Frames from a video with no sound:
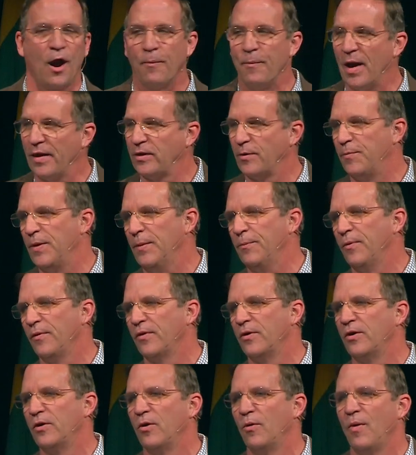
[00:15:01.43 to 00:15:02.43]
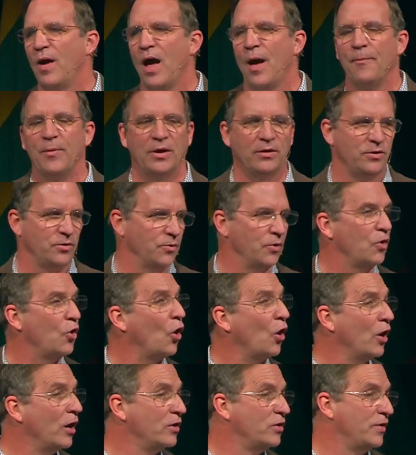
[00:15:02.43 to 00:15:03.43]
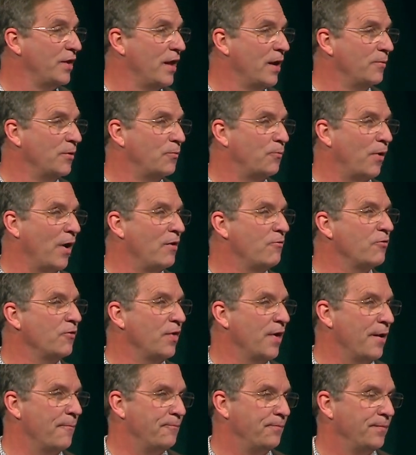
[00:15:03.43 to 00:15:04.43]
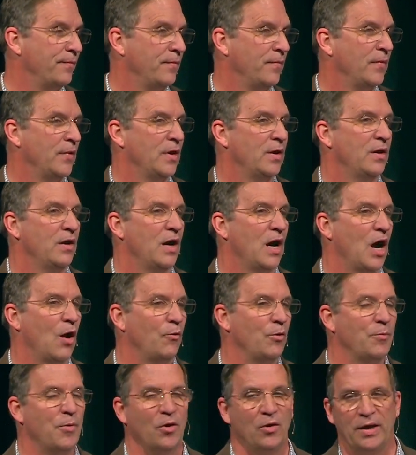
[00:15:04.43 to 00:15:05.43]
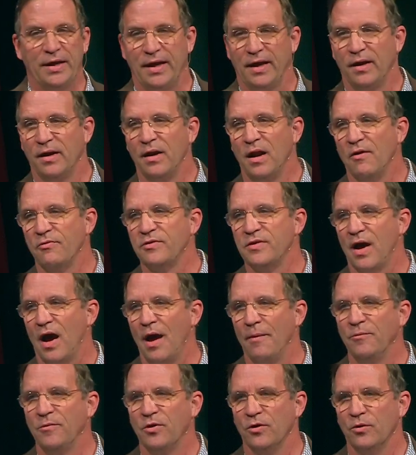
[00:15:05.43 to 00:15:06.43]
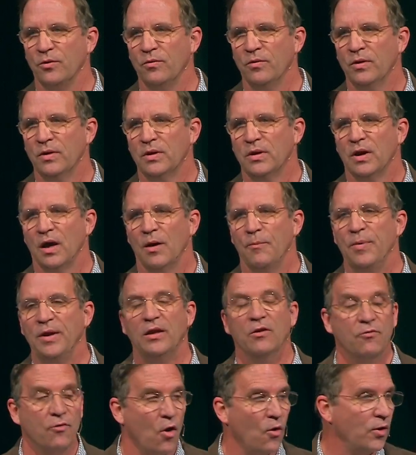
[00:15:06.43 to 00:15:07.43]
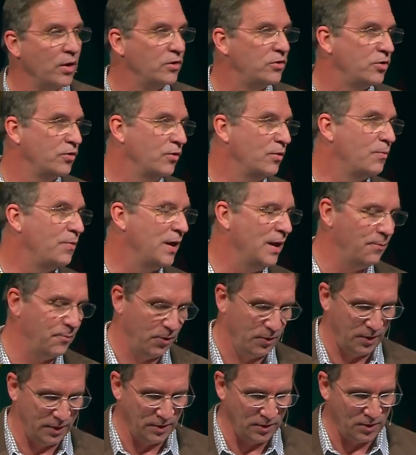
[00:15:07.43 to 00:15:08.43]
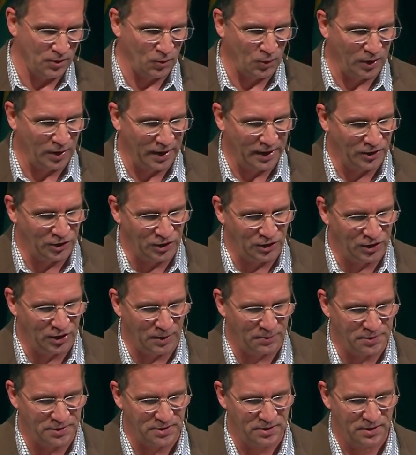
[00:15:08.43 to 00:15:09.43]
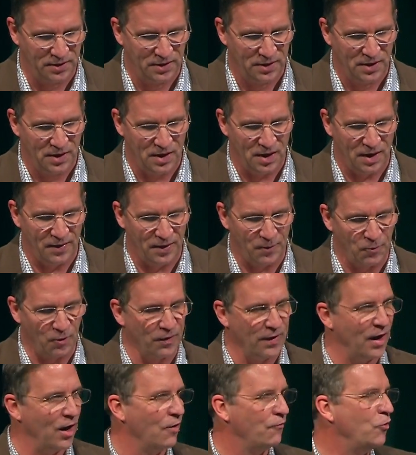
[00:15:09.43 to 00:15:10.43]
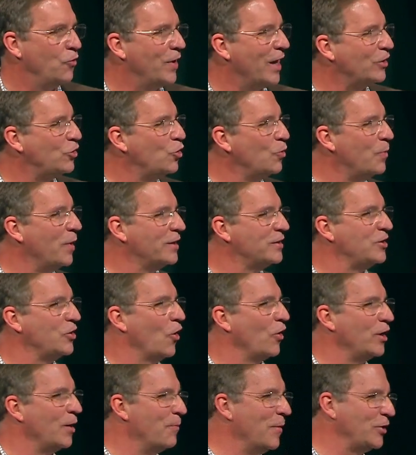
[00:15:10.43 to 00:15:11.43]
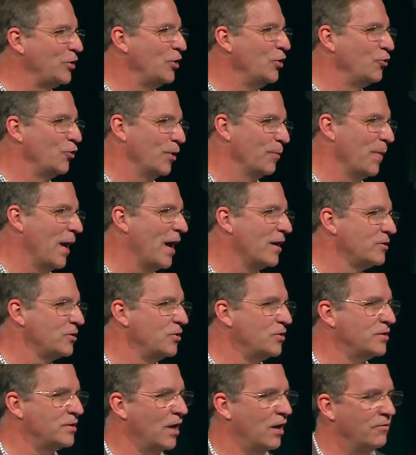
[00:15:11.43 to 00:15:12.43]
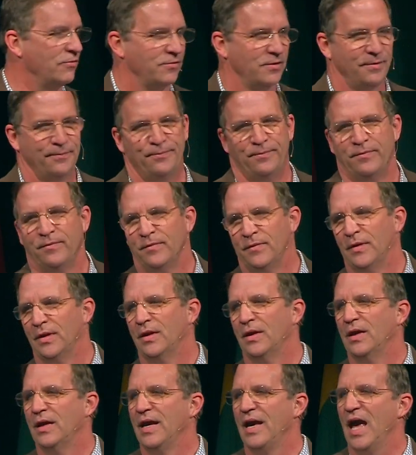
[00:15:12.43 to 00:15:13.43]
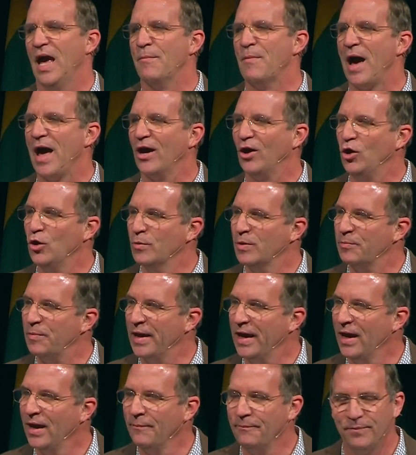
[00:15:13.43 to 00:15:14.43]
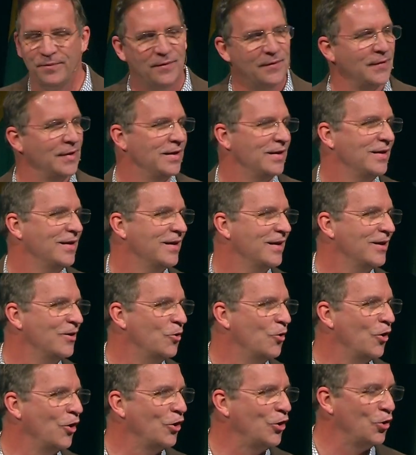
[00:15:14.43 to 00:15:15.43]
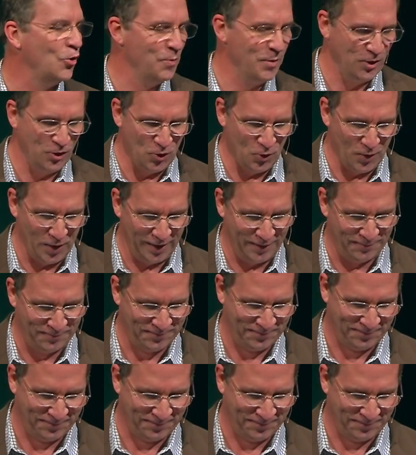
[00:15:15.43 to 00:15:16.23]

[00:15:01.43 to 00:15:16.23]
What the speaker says: about the people that are around me, to encourage them, to pray for them? Are we building in enough time to be devoted to the people and to the relationships that were there? If you get too busy on your mission trip, ask yourself, am I a human being or a human doing?